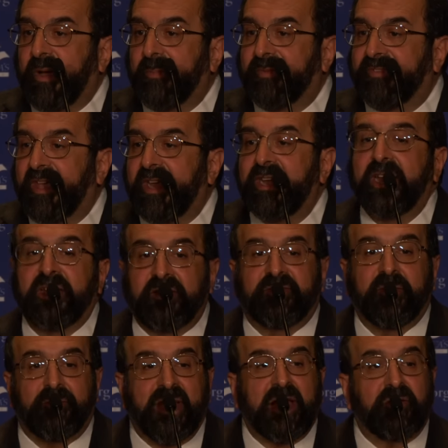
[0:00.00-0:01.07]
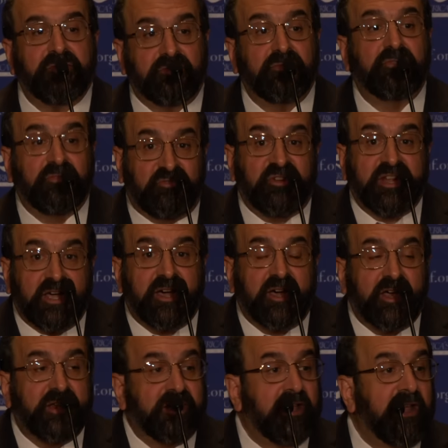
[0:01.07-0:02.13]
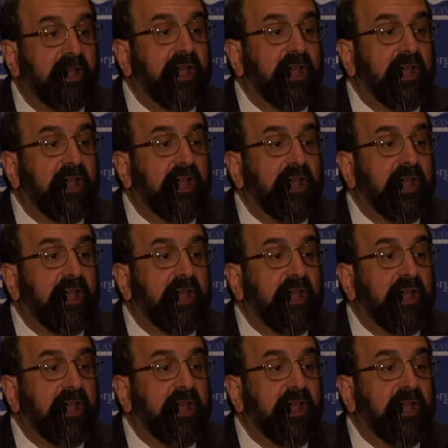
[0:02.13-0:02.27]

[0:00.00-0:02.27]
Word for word: website and it's about jihad,